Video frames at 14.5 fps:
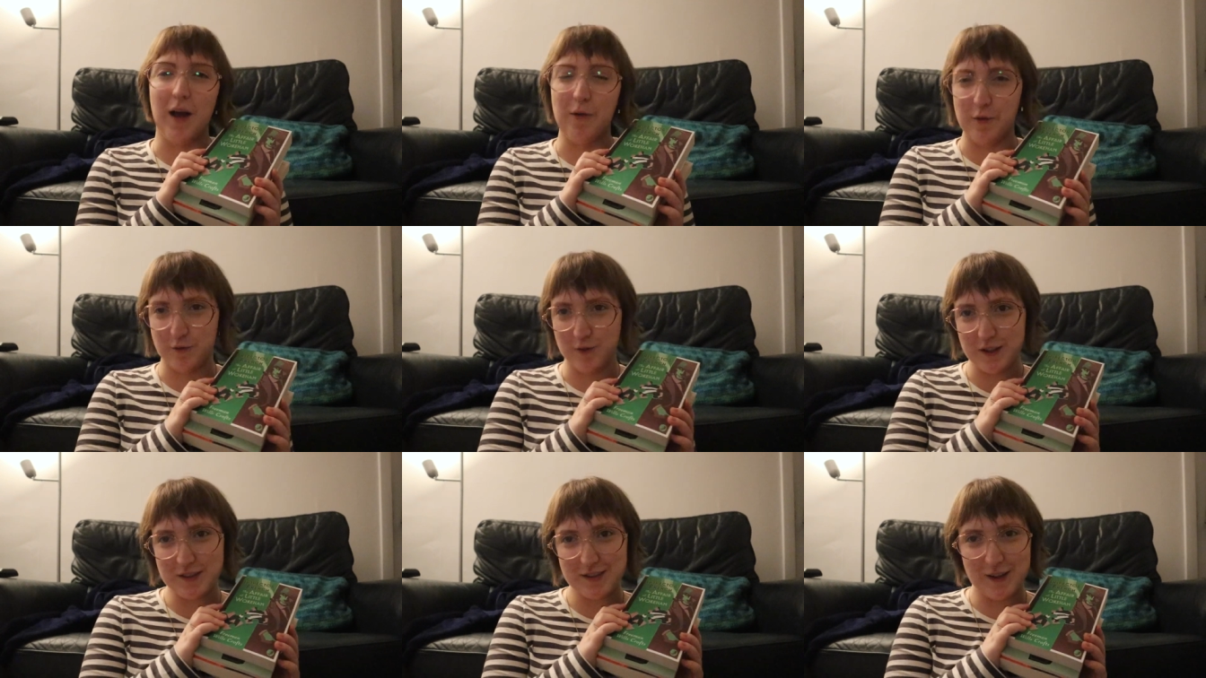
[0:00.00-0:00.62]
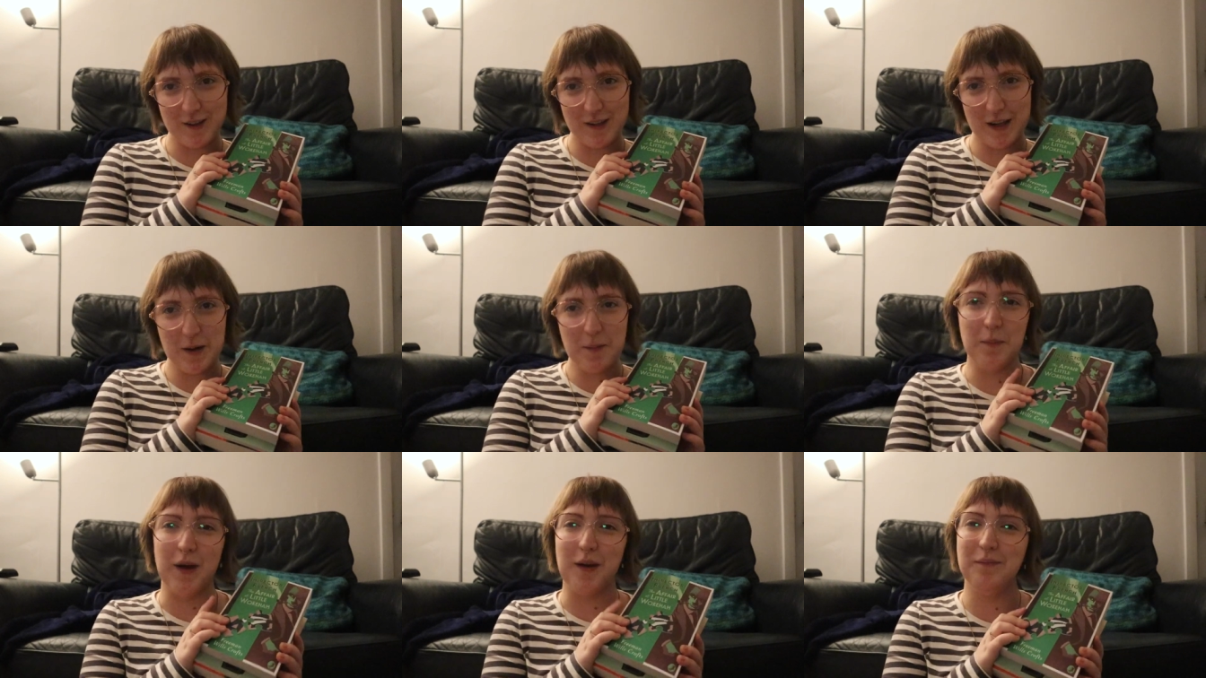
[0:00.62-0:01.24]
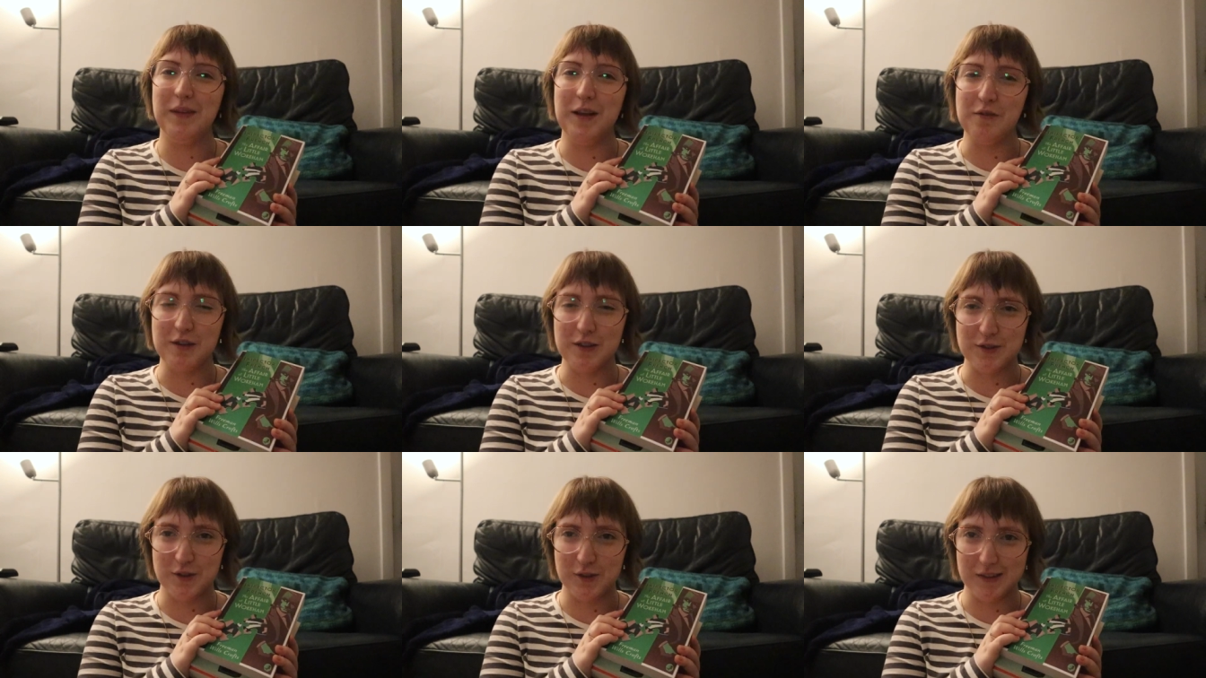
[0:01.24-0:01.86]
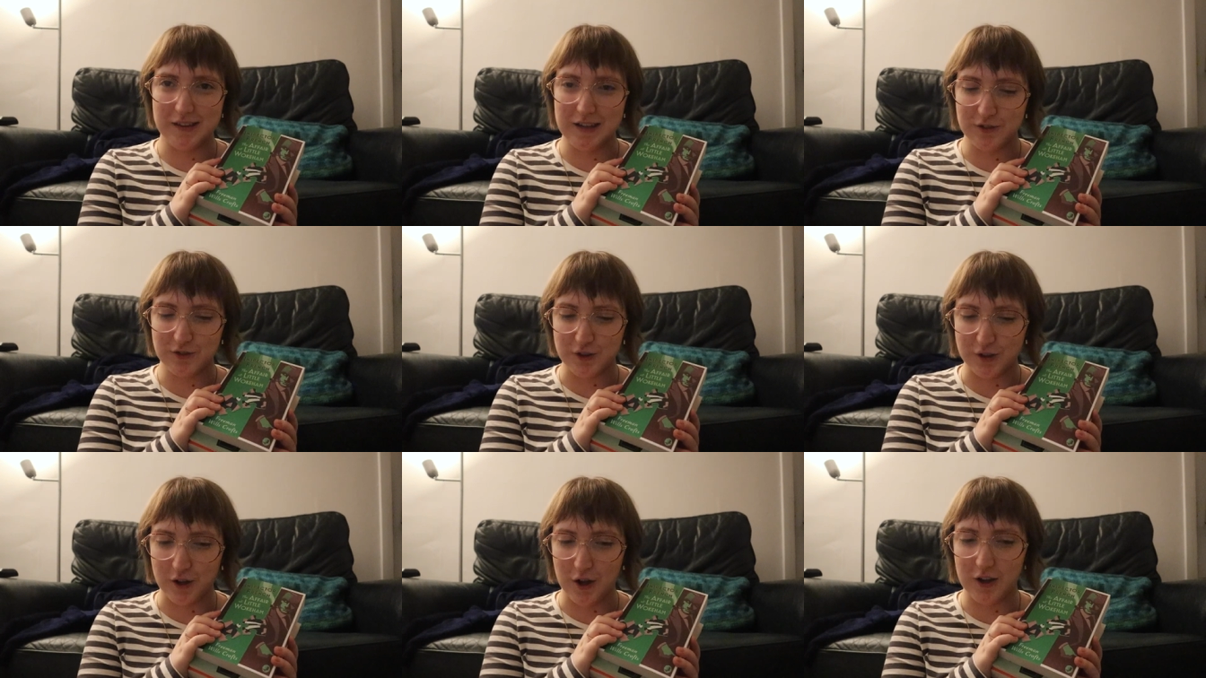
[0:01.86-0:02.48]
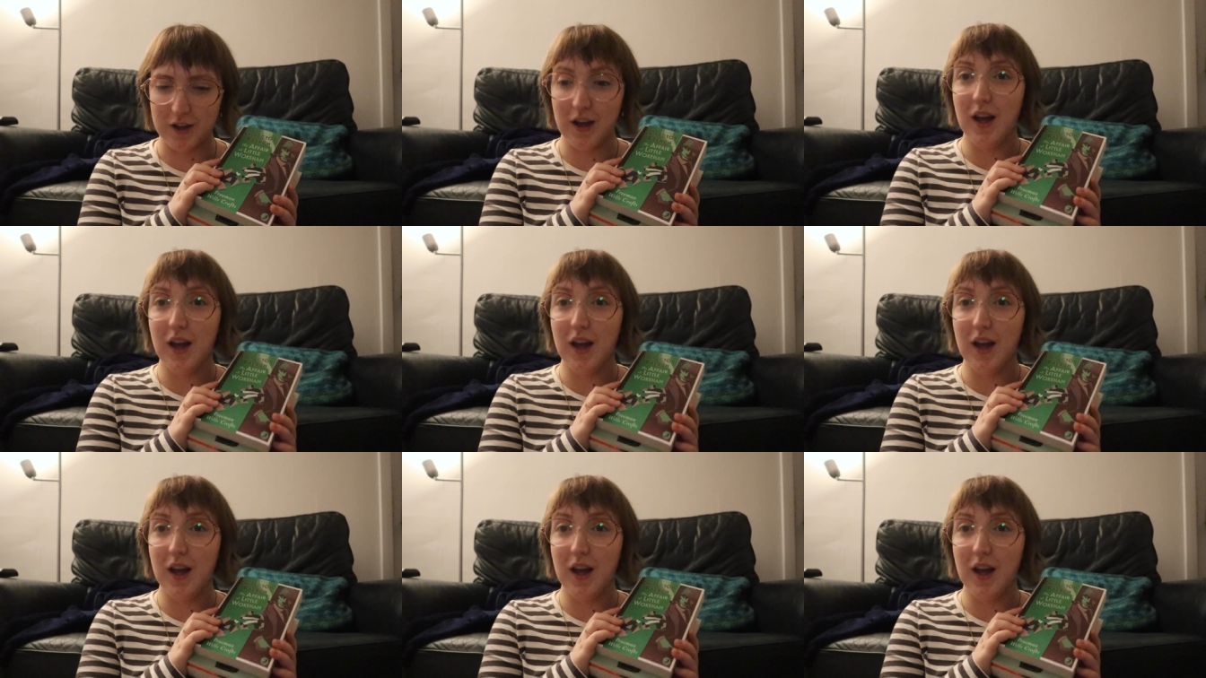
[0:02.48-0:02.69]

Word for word: I was rusty earlier, but it feels totally natural now.